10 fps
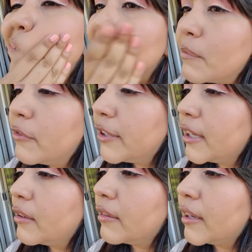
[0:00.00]
I'm moving it
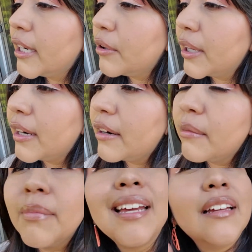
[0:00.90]
around, I don't get it
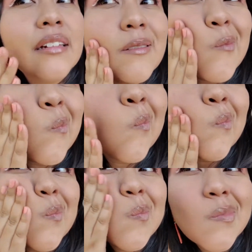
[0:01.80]
on my
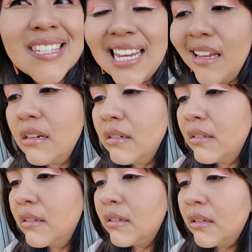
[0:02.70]
skin.
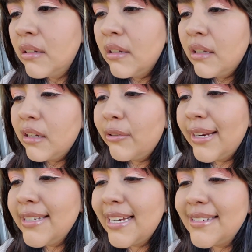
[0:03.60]

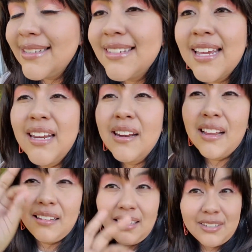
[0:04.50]
Granted, I did set it a
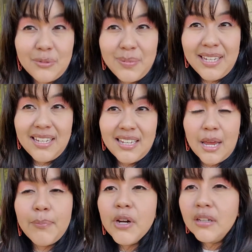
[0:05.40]
little bit. I
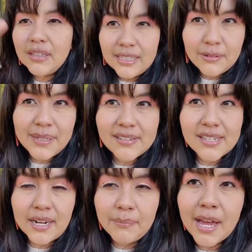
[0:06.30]
put a little bit of
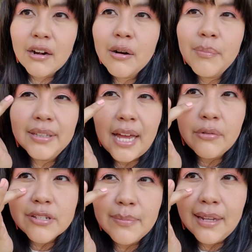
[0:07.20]
setting powder, but that
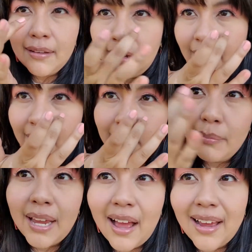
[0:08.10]
was mainly under
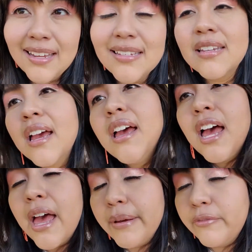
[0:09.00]
my eyes
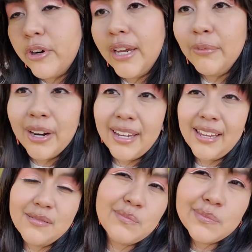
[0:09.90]
and my forehead where I
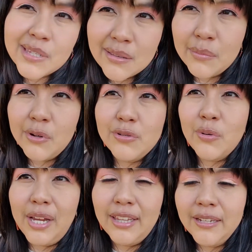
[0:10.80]
get the most
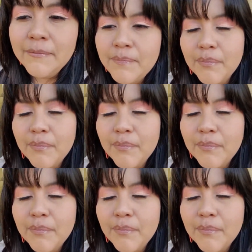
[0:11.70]
oily.